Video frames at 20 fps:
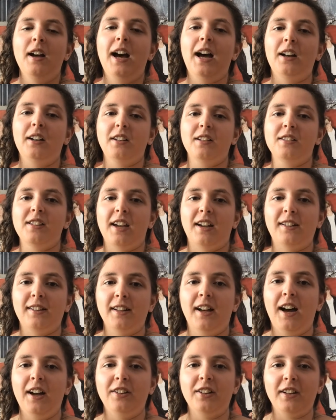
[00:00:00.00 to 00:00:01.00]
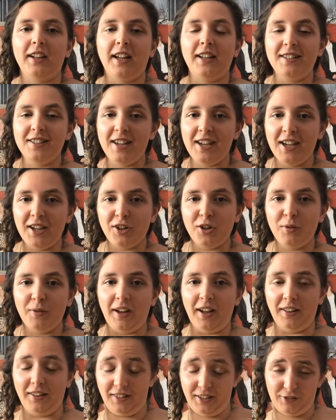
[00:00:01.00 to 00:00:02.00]
Ant and Dec's Saturday Night
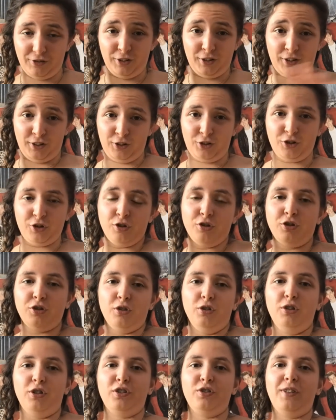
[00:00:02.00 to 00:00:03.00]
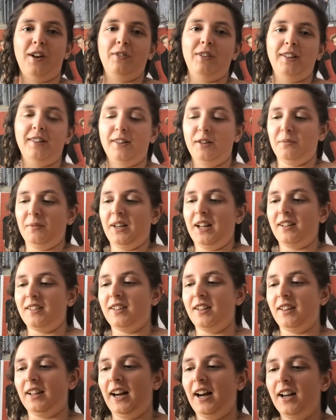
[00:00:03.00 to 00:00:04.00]
Takeaway. Even the studio looks very similar
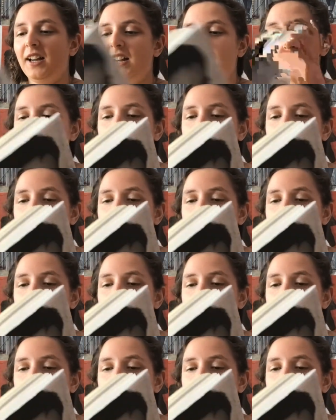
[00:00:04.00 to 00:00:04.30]
to that.